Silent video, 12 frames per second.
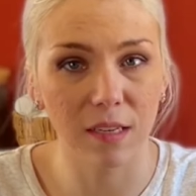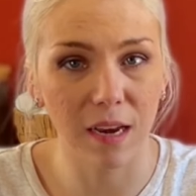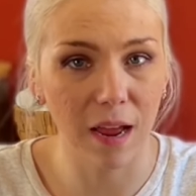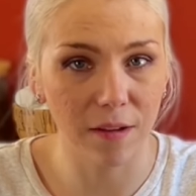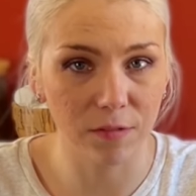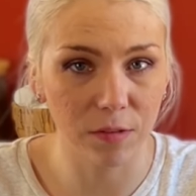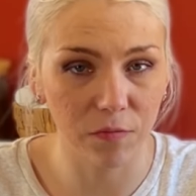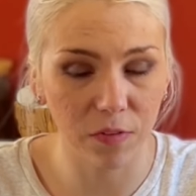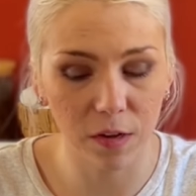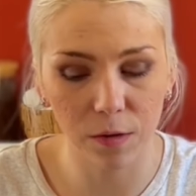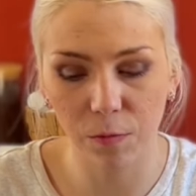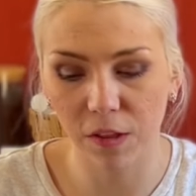and have some
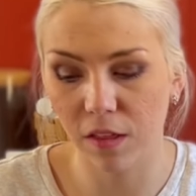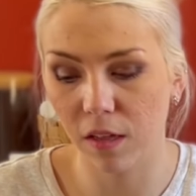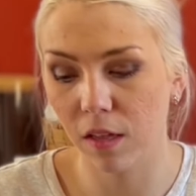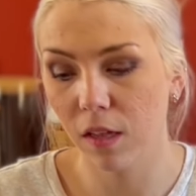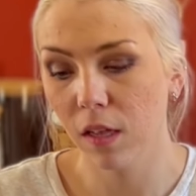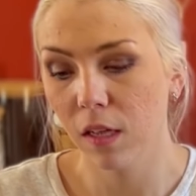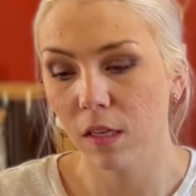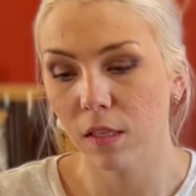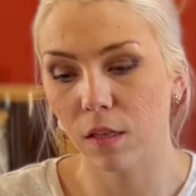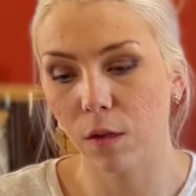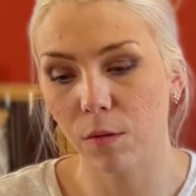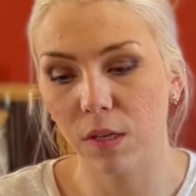fun with it.
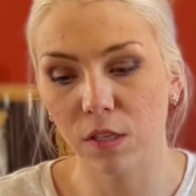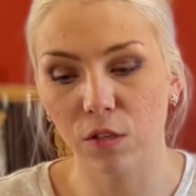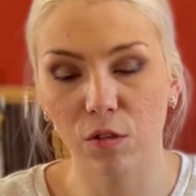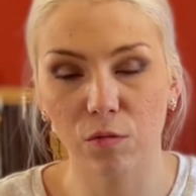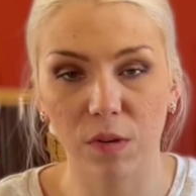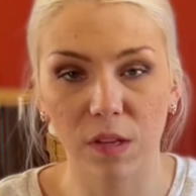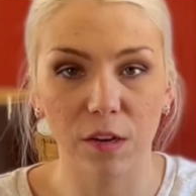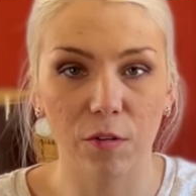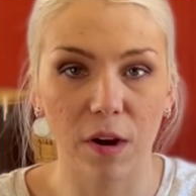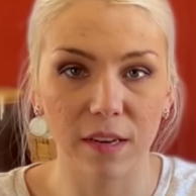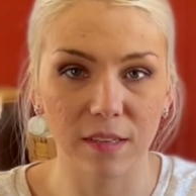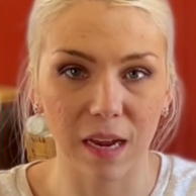So it's just
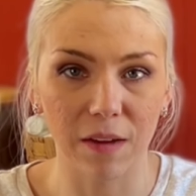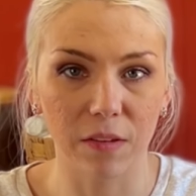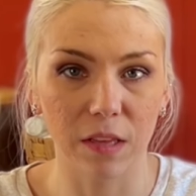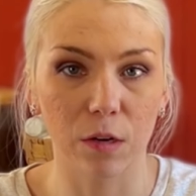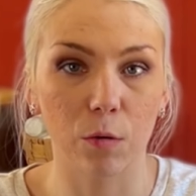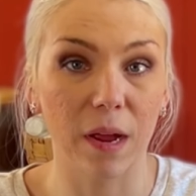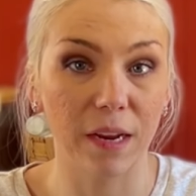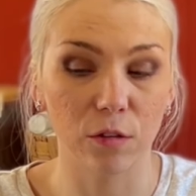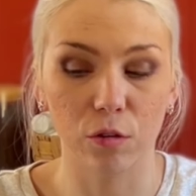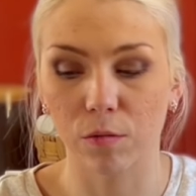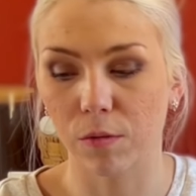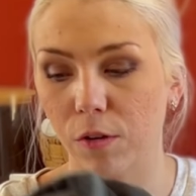great to have a little
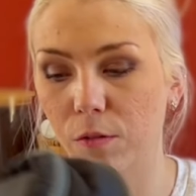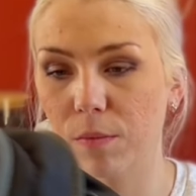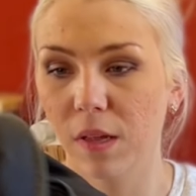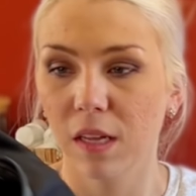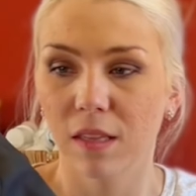extra room.